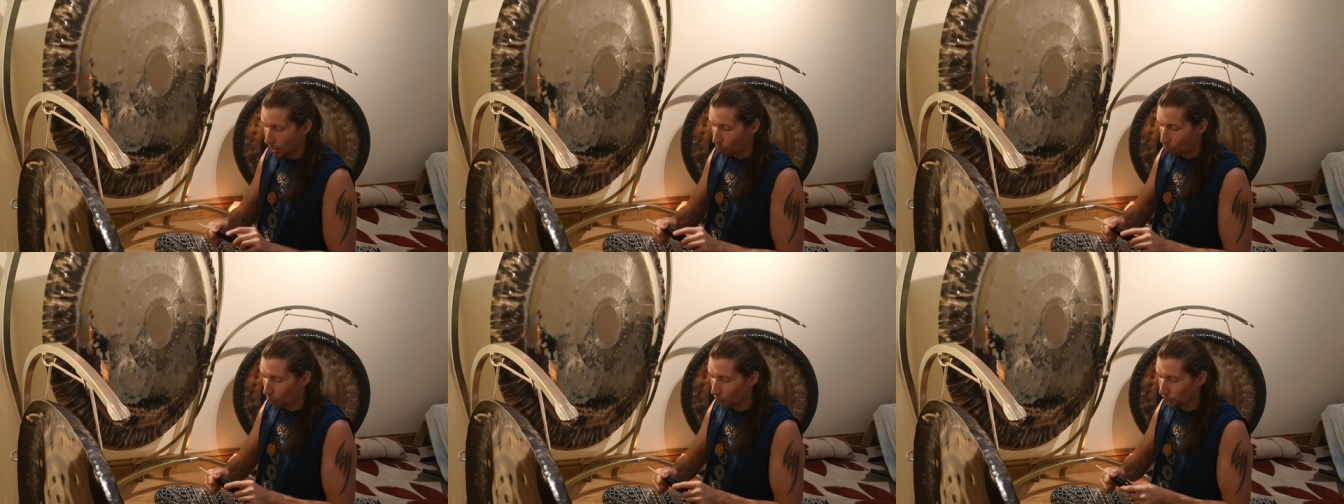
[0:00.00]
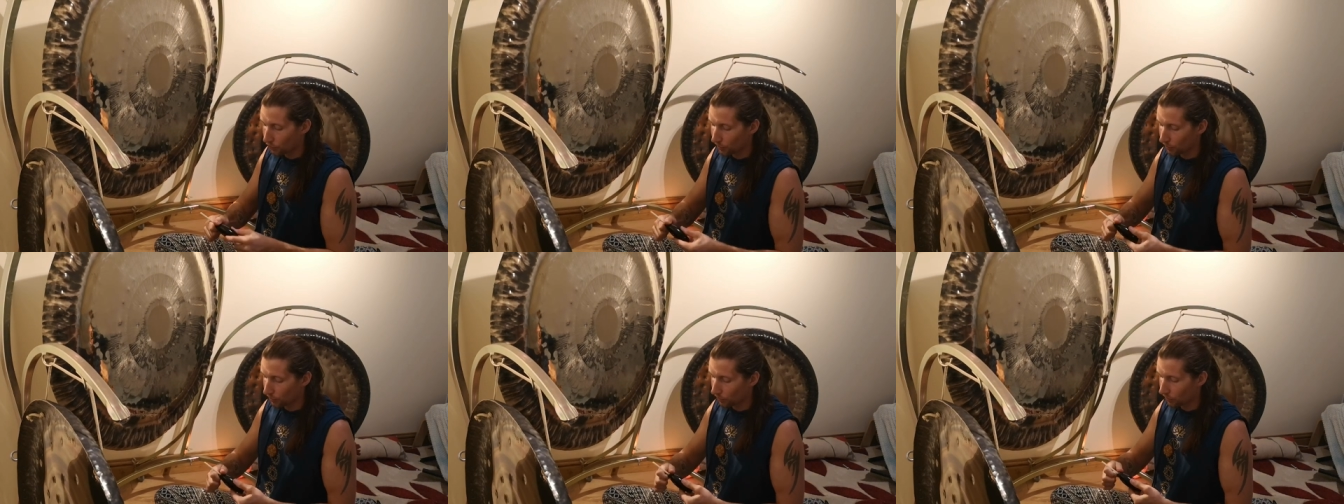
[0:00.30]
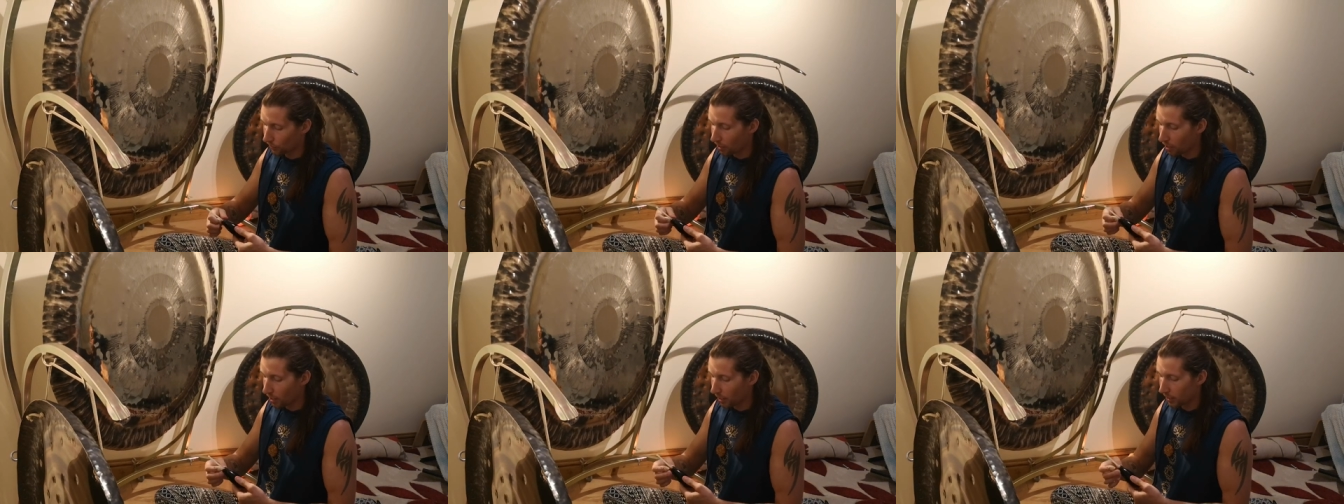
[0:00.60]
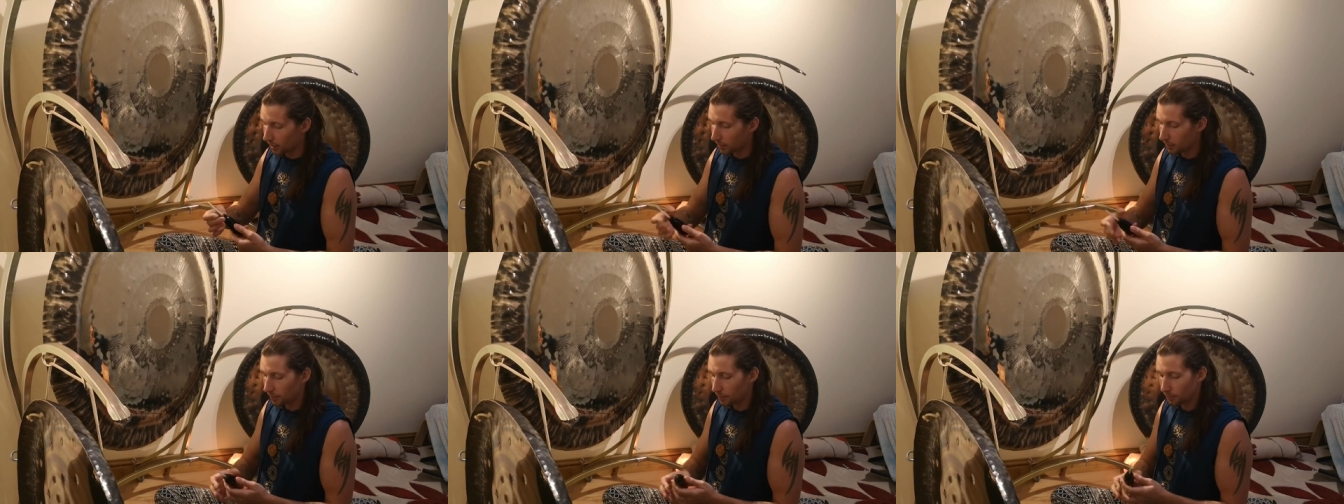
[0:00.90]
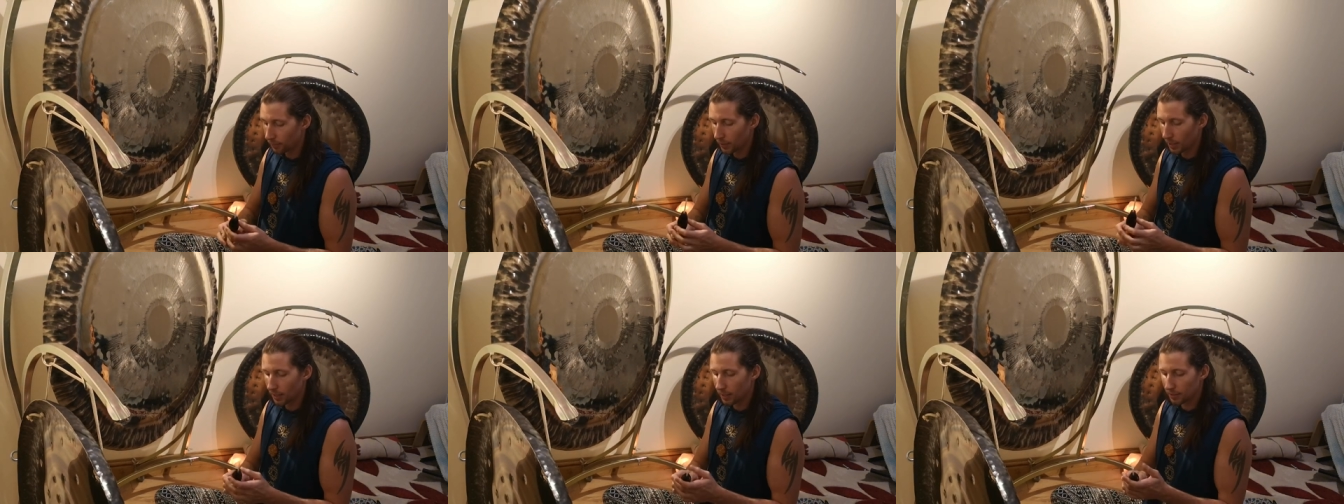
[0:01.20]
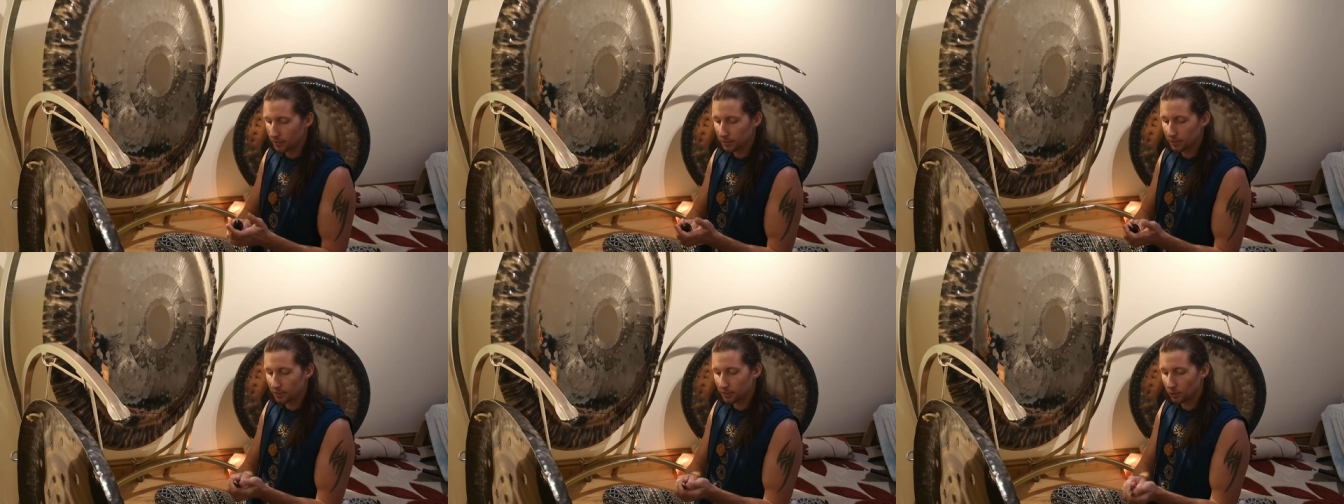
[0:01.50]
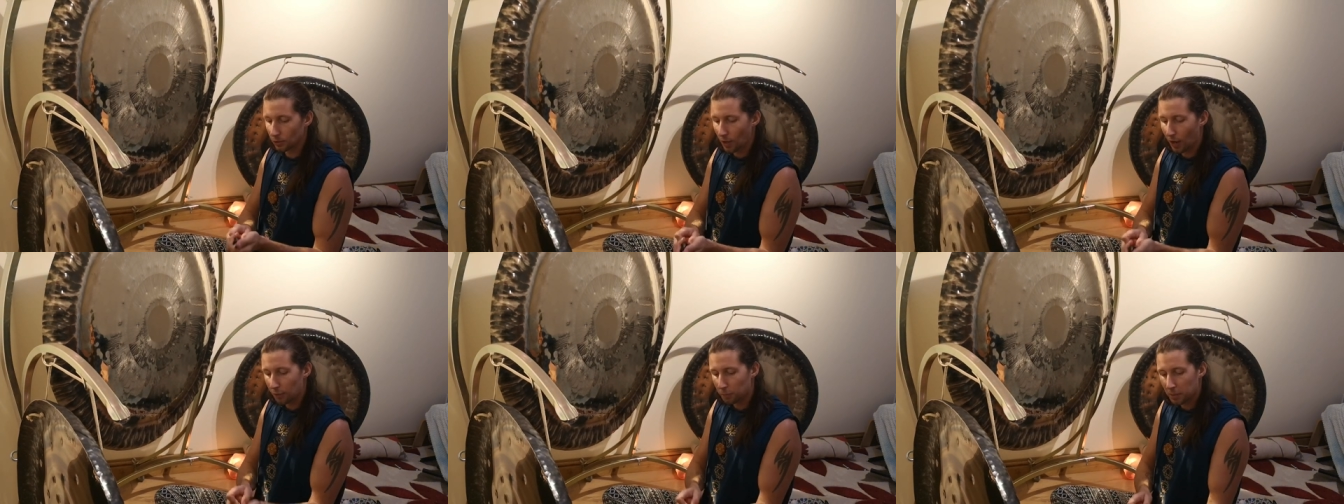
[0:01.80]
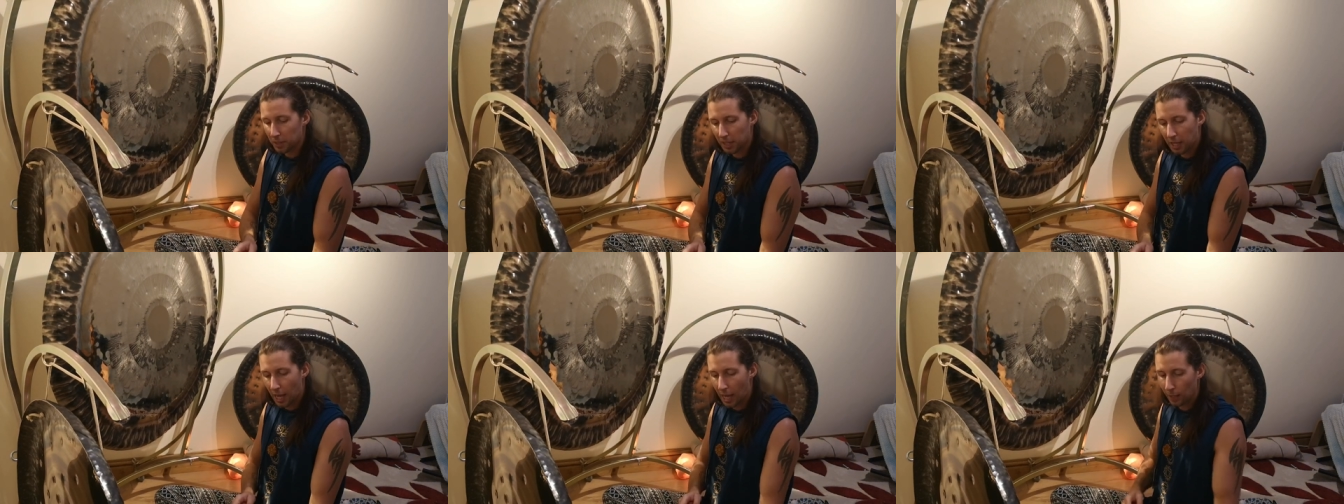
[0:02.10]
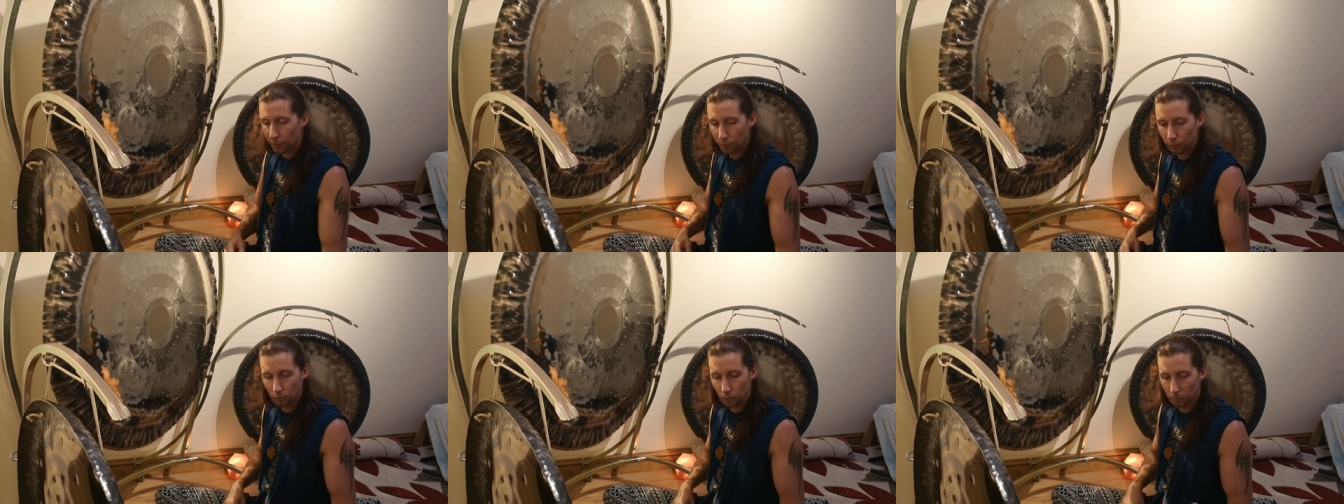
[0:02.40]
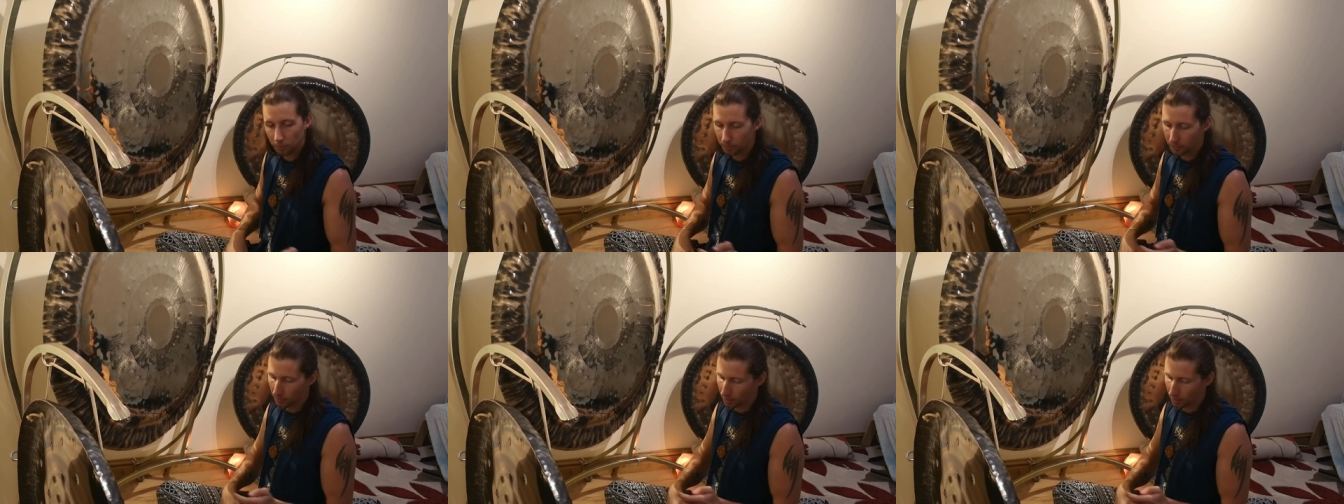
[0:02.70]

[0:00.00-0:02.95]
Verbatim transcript: What's inside is you have to be careful